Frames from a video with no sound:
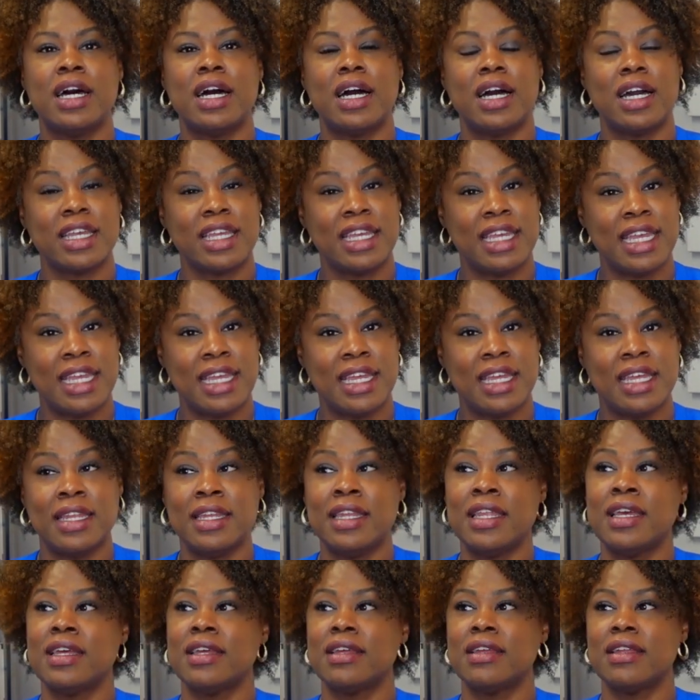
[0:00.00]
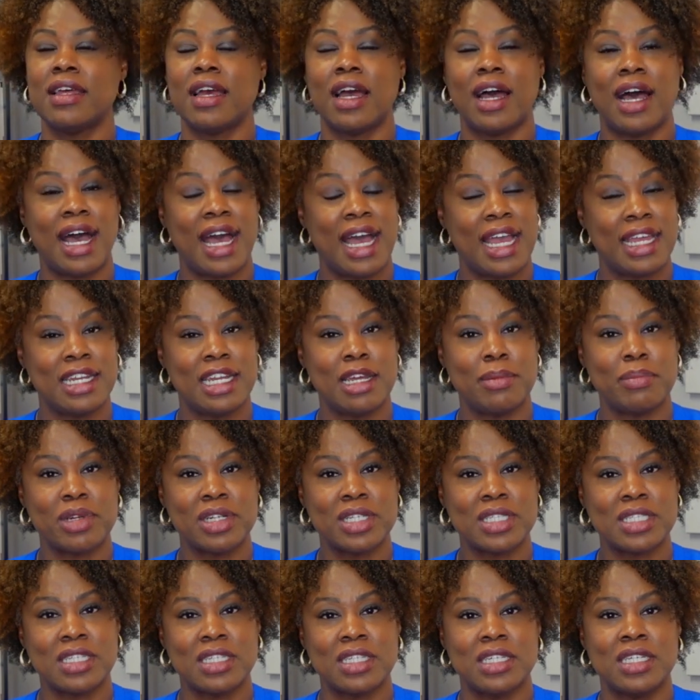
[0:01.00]
Again, a high number
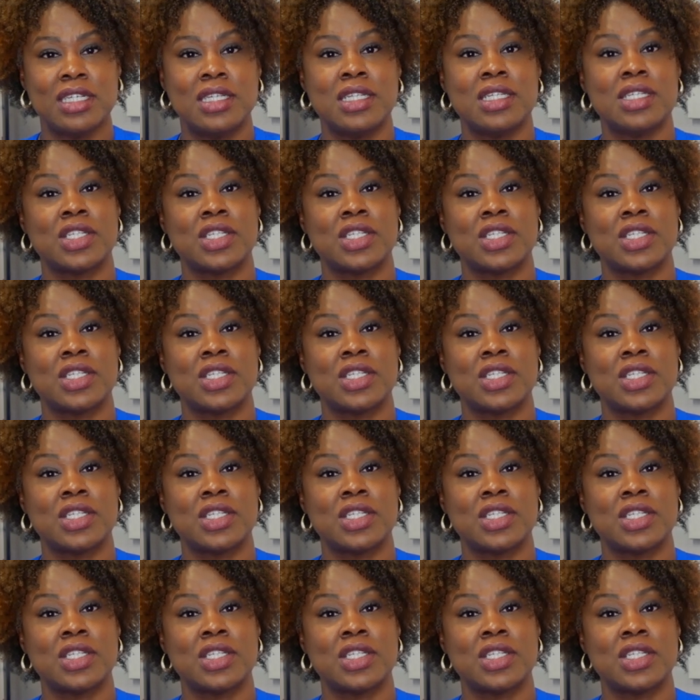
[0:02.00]
is good,